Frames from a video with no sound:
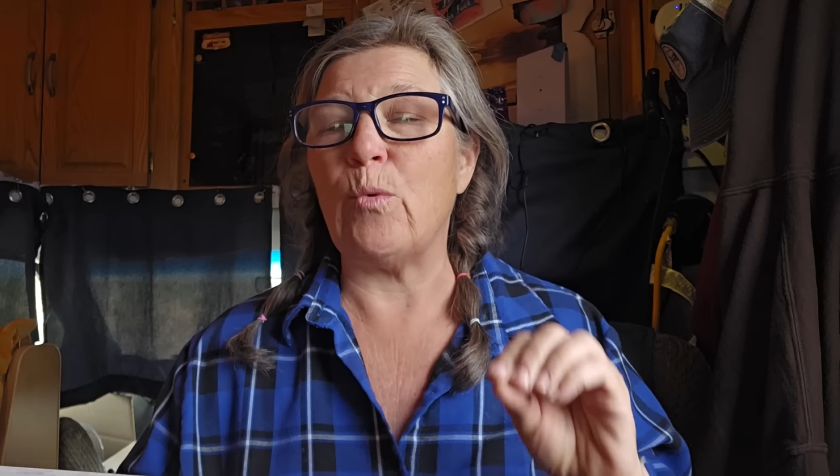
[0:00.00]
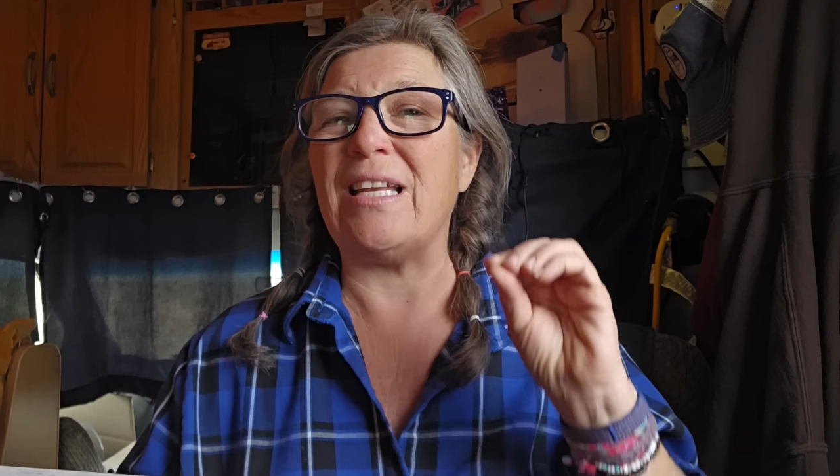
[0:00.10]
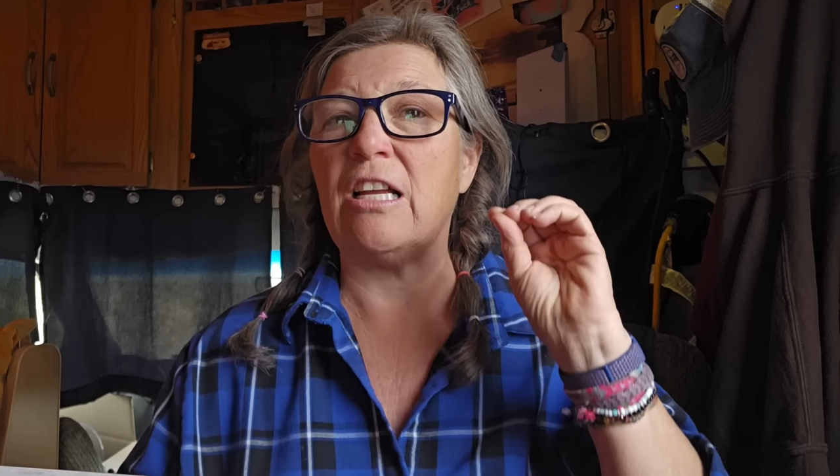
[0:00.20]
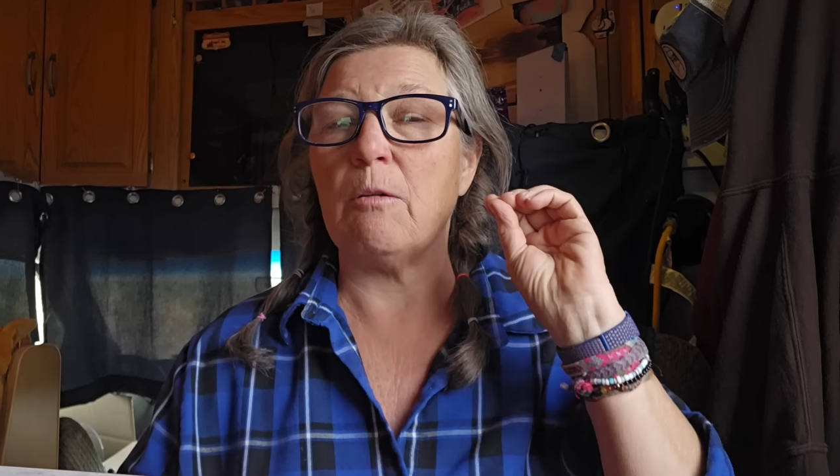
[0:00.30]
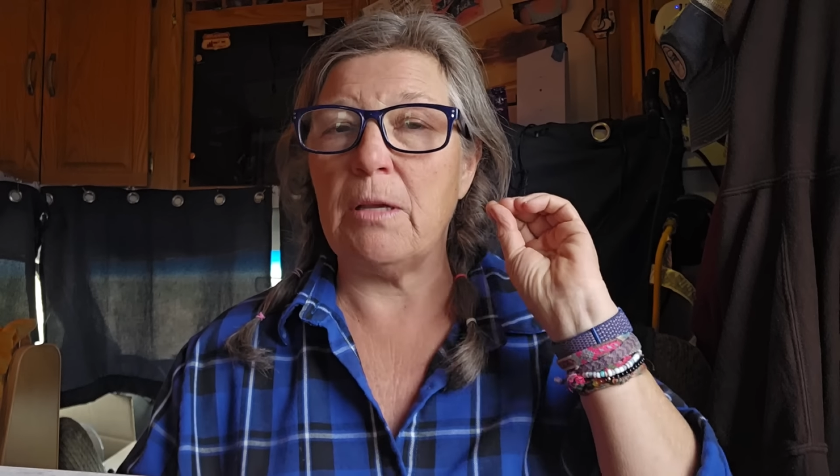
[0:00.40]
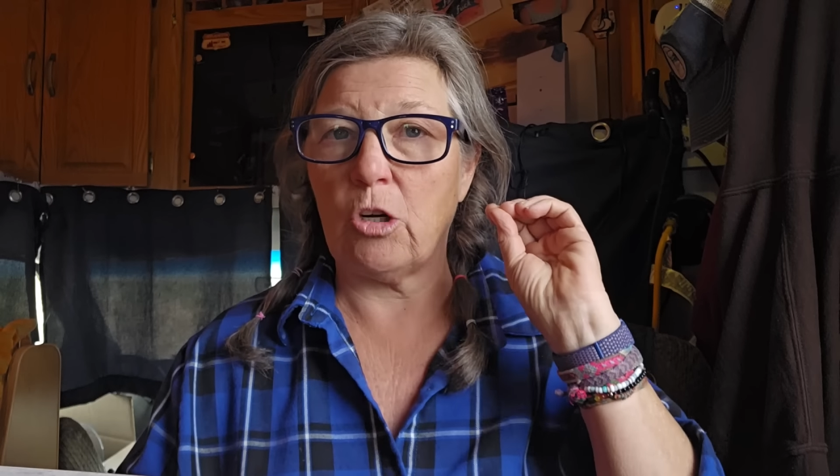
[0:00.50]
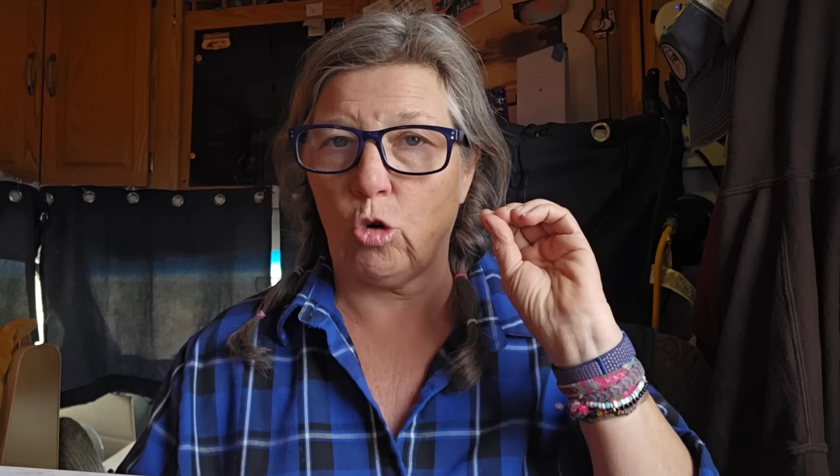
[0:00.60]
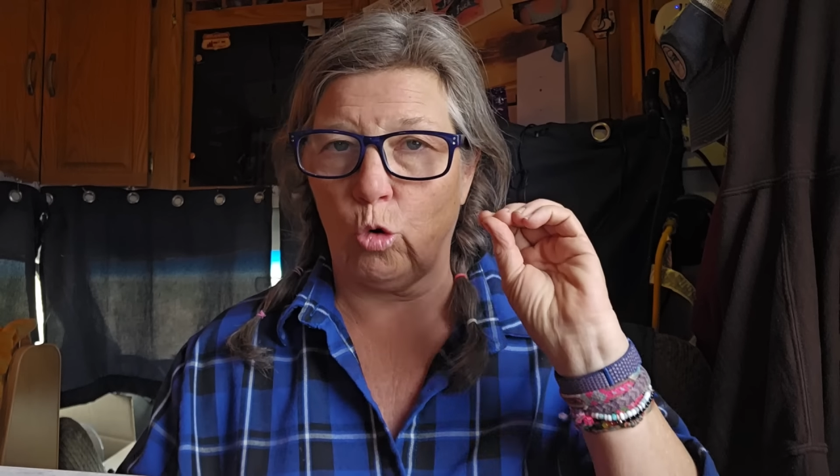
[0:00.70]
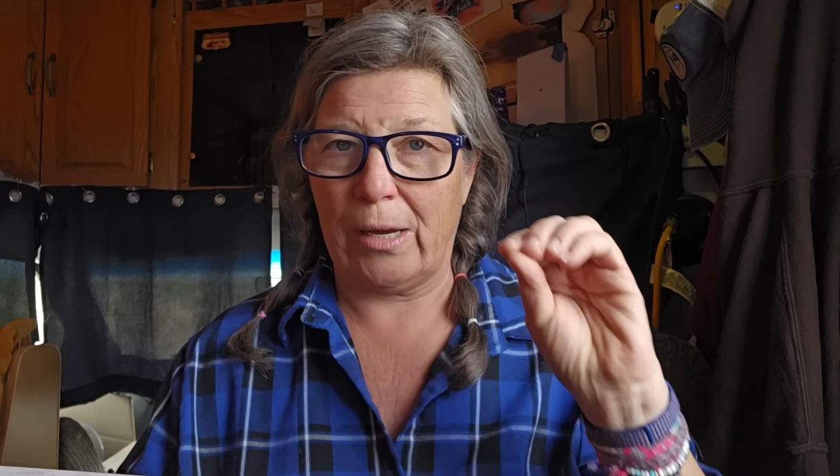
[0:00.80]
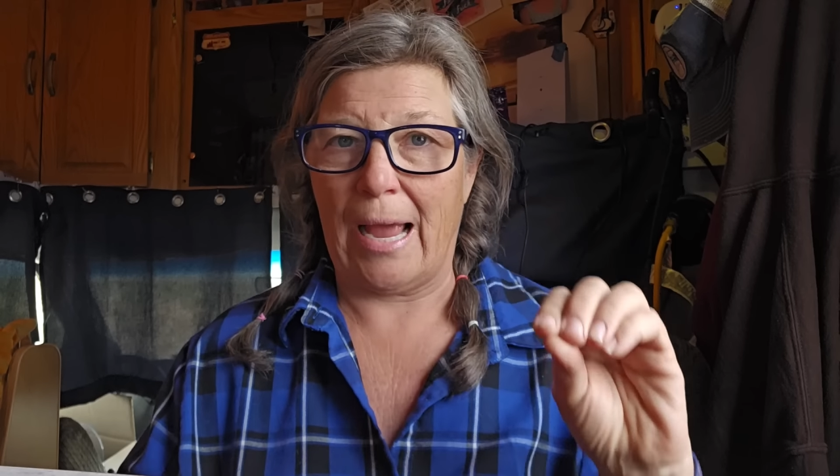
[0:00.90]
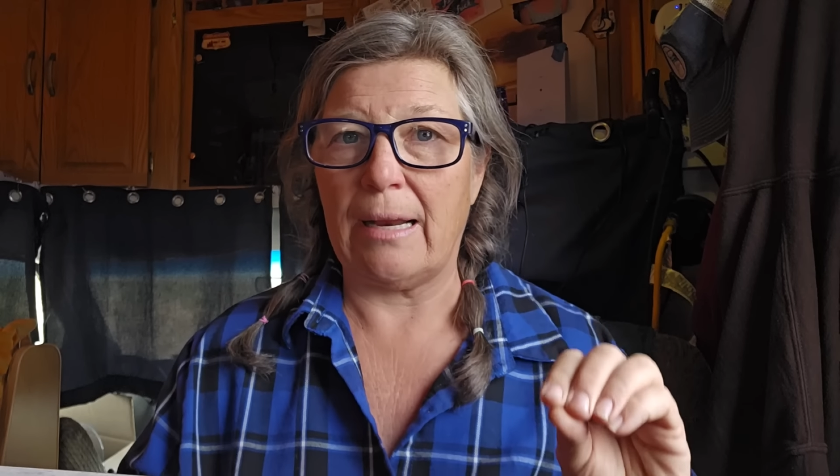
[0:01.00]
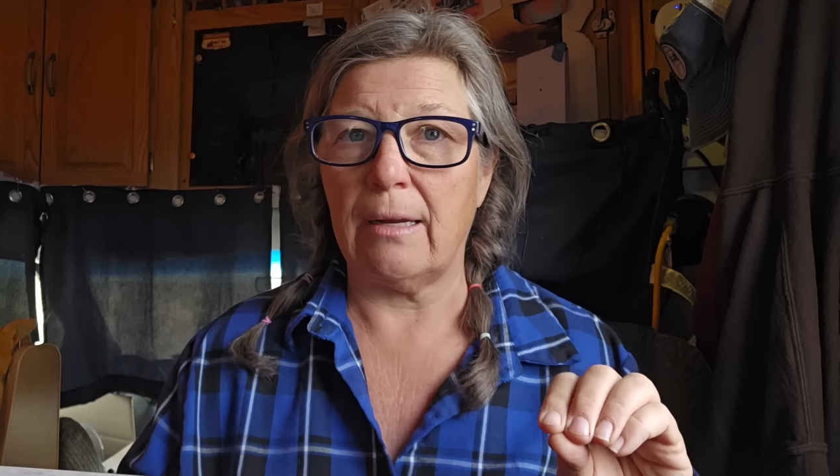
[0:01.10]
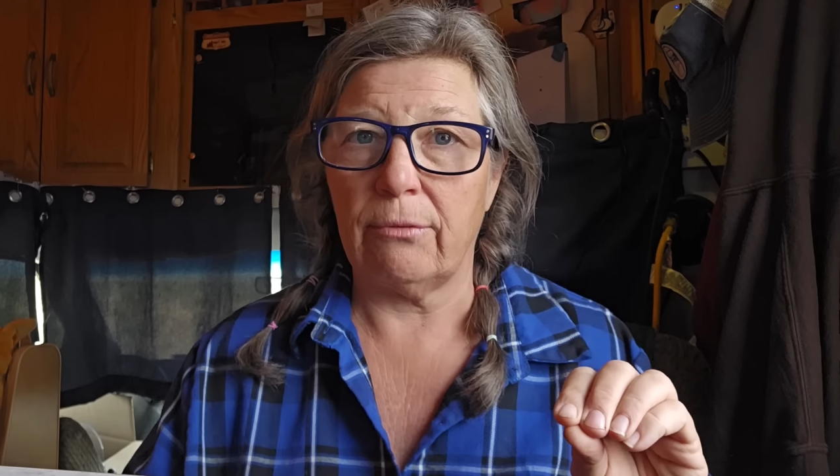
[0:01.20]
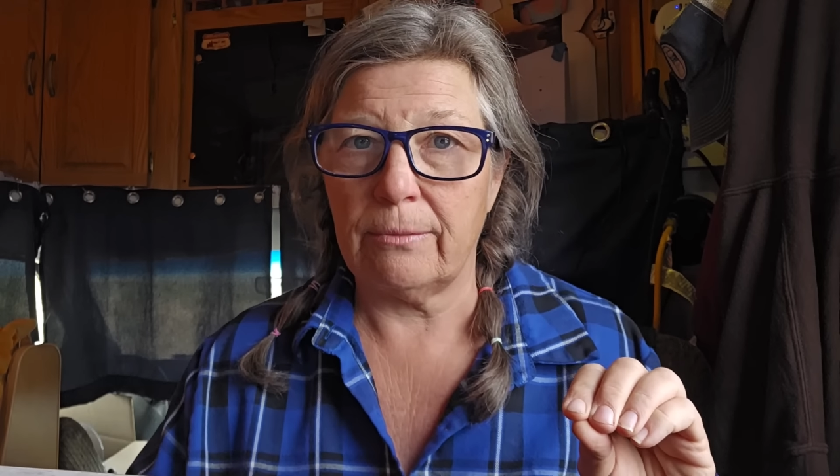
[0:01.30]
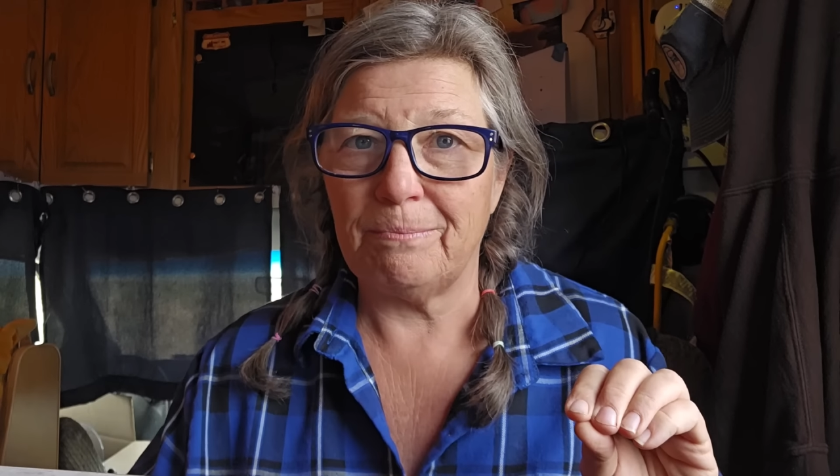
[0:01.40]
We need to be
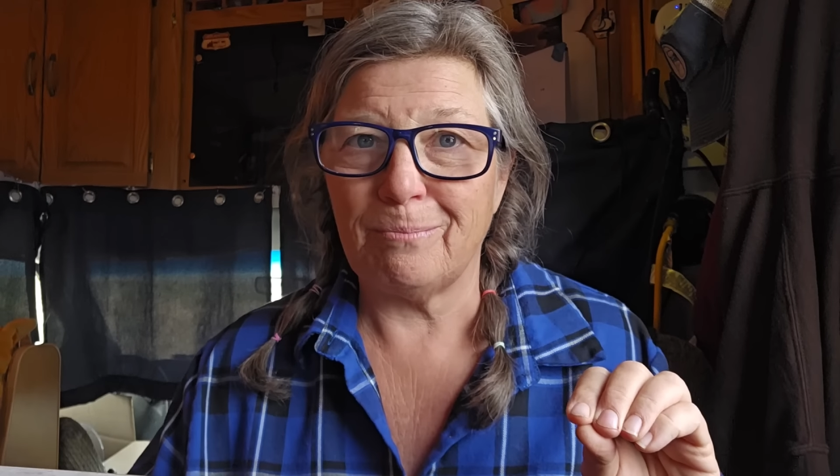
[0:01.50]
creative.